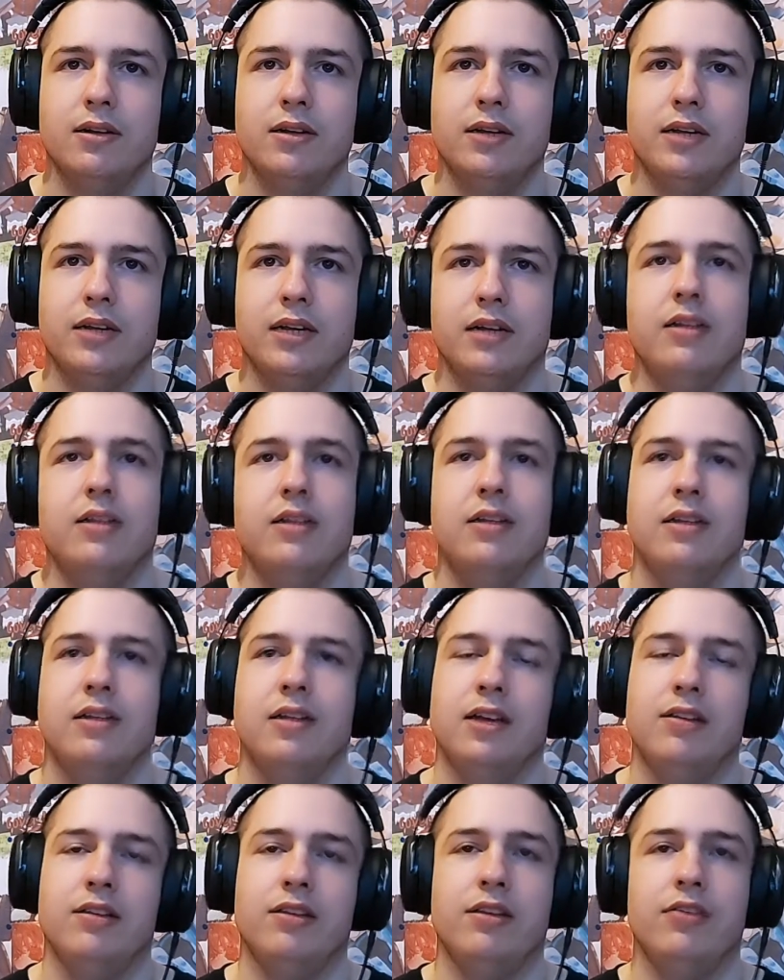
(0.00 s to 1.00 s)
yeah,
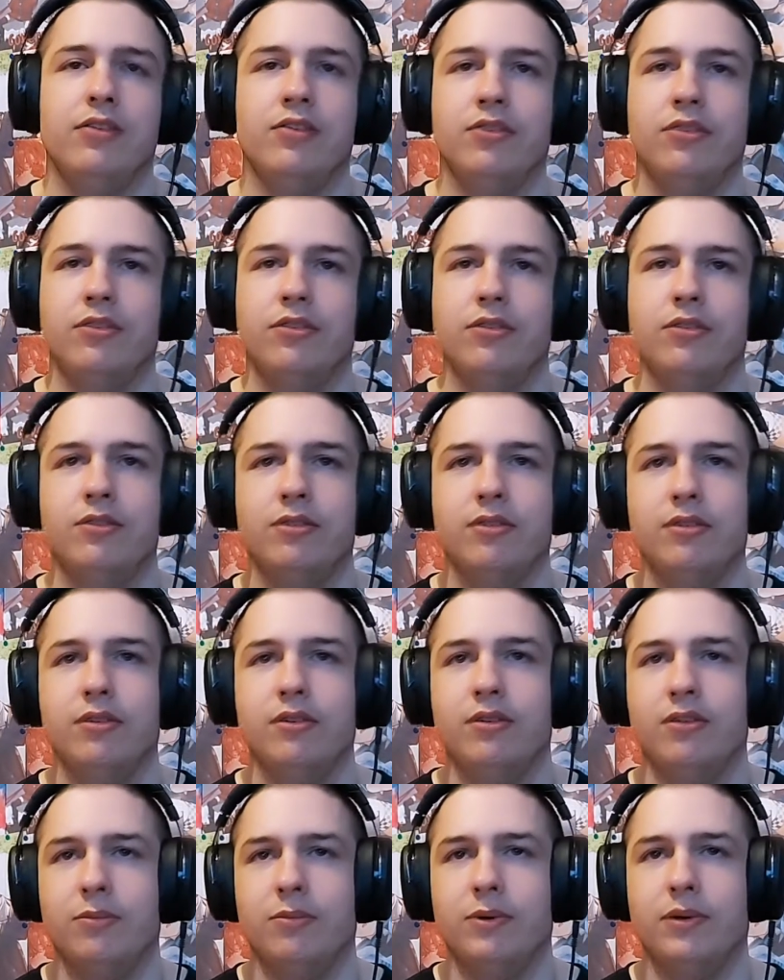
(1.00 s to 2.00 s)
I think just
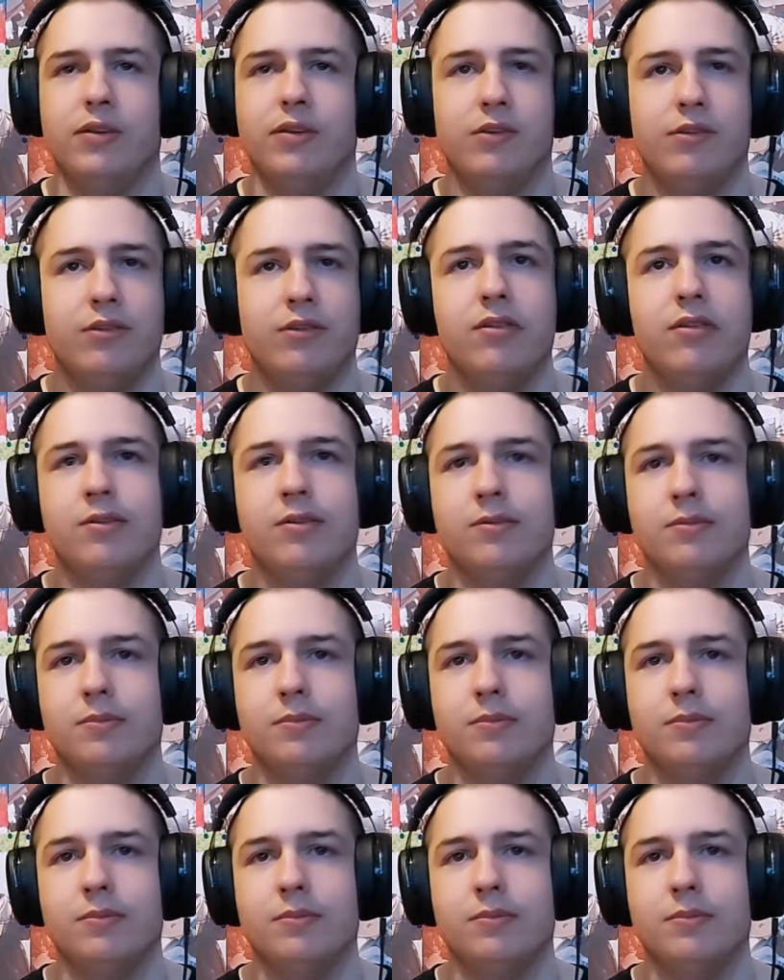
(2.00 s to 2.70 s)
space.